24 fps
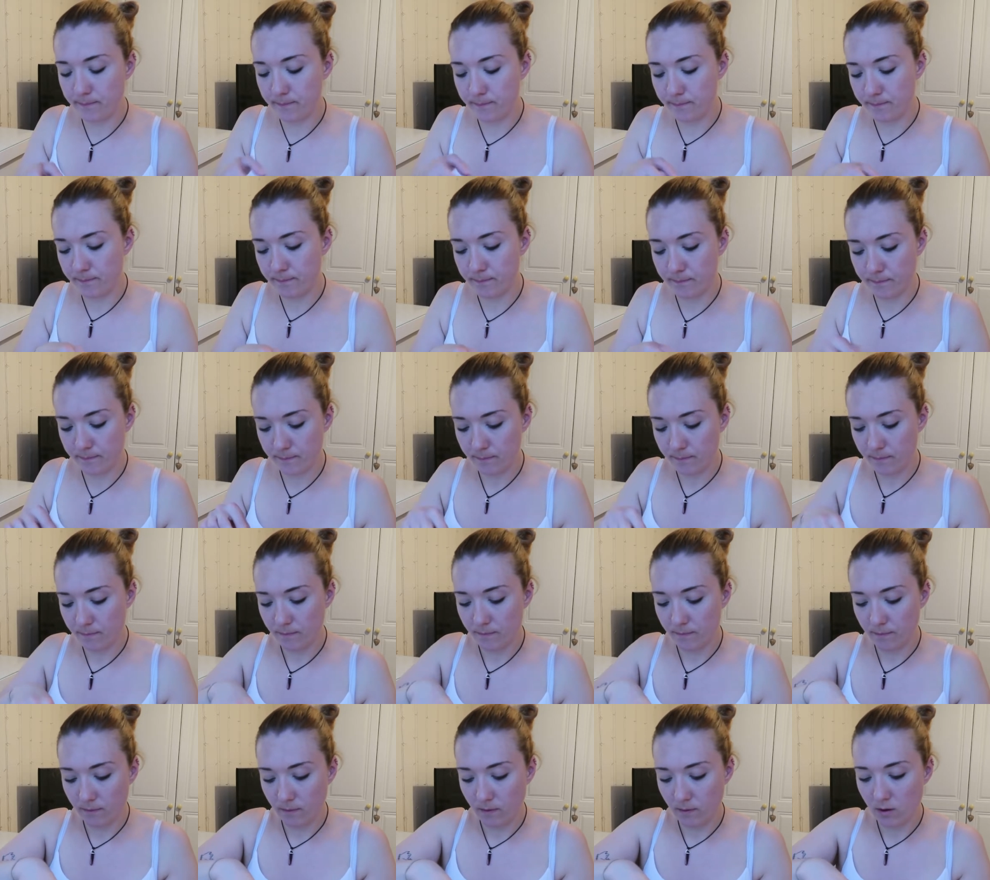
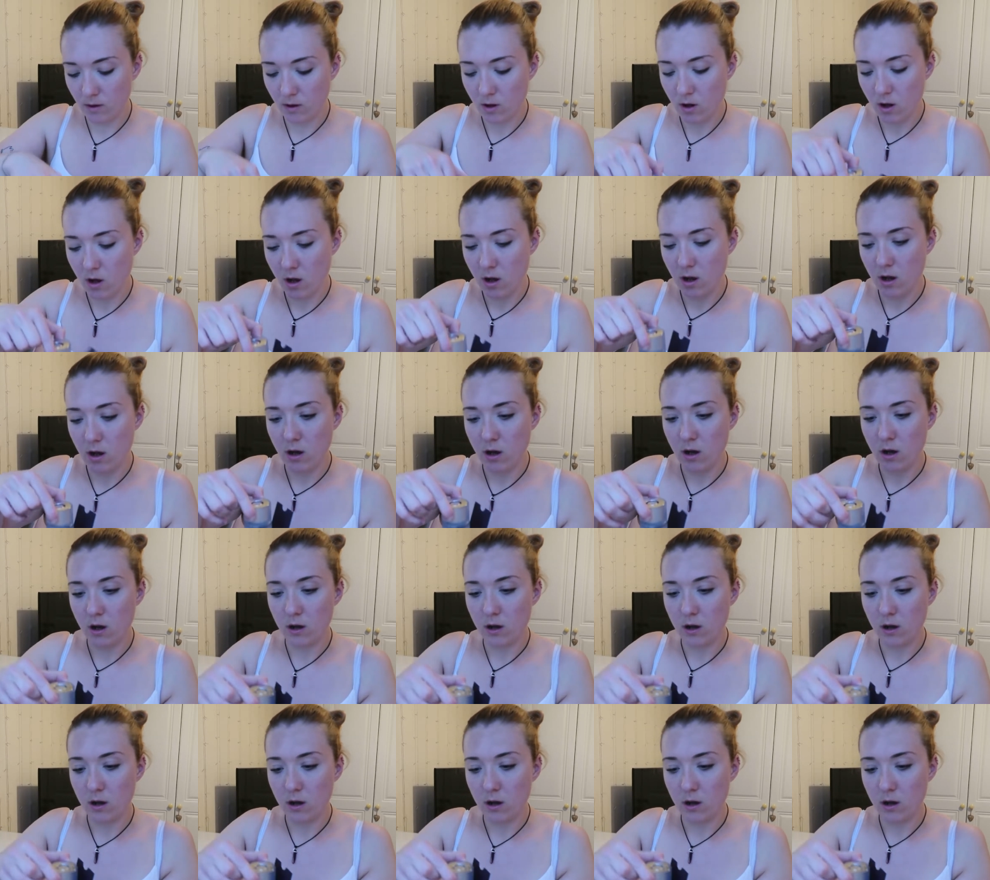(silence)